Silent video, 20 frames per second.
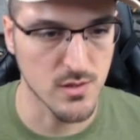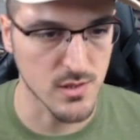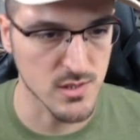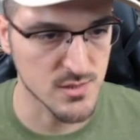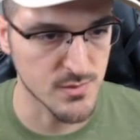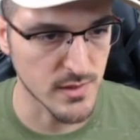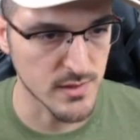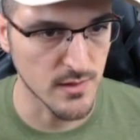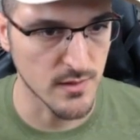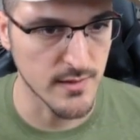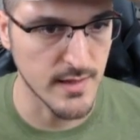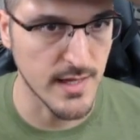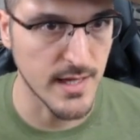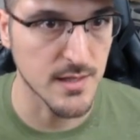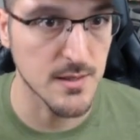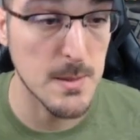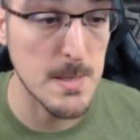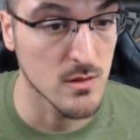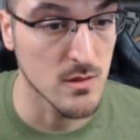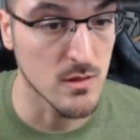not expecting
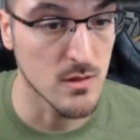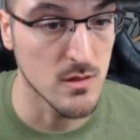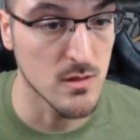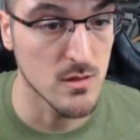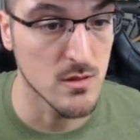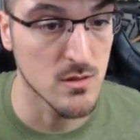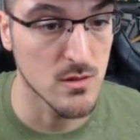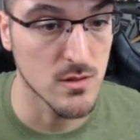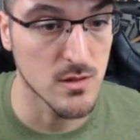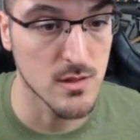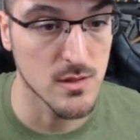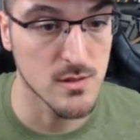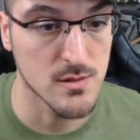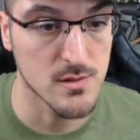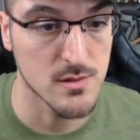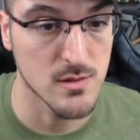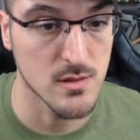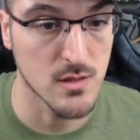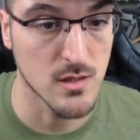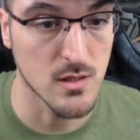that. Here
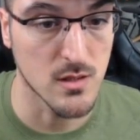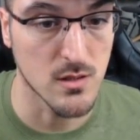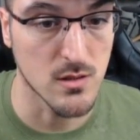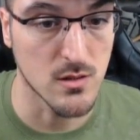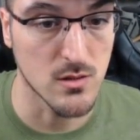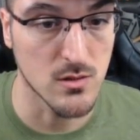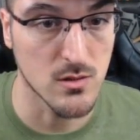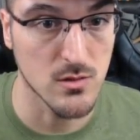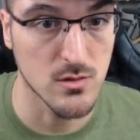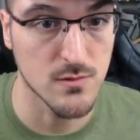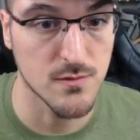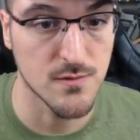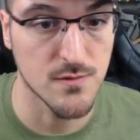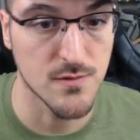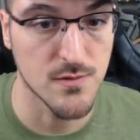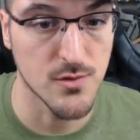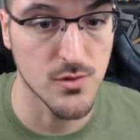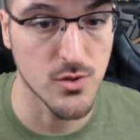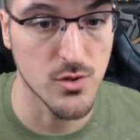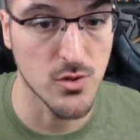is a Call of
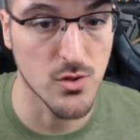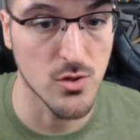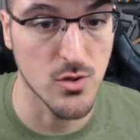the